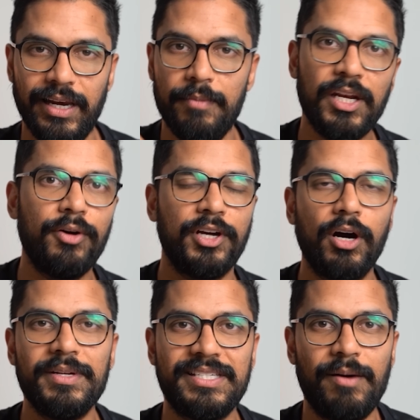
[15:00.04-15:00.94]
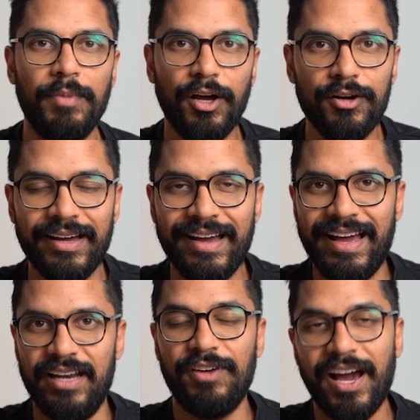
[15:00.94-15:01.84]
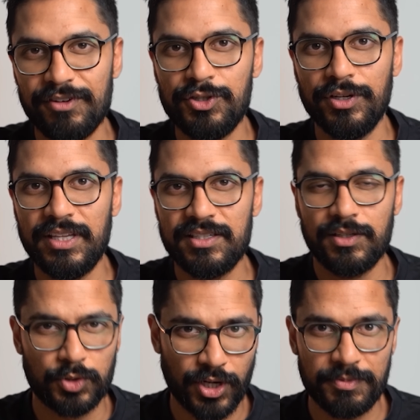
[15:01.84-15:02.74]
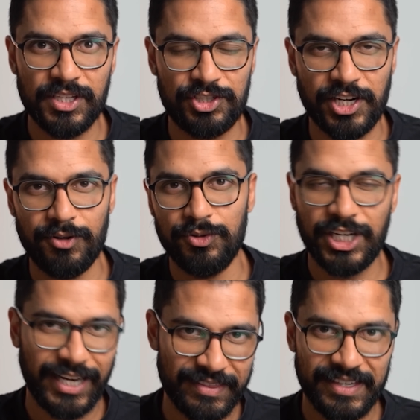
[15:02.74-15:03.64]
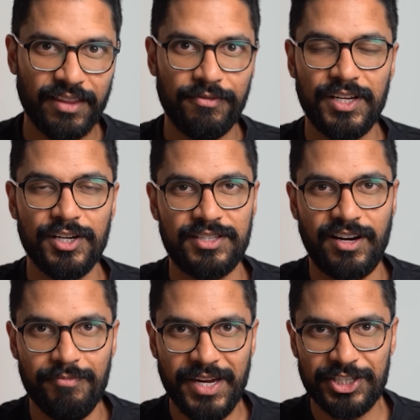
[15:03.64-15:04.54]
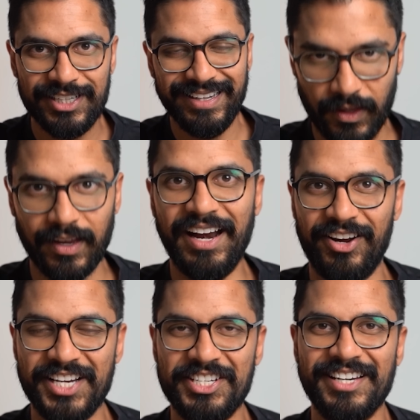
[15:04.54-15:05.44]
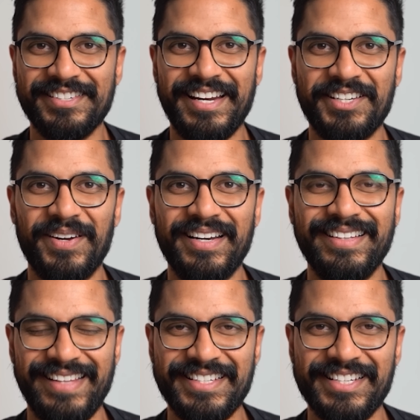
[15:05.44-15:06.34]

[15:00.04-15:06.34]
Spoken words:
Let me know in the comments down below. And if you have enjoyed this, subscribe to the channel, check out the other videos that I've mentioned, and I'll catch you guys in the next one. Thanks,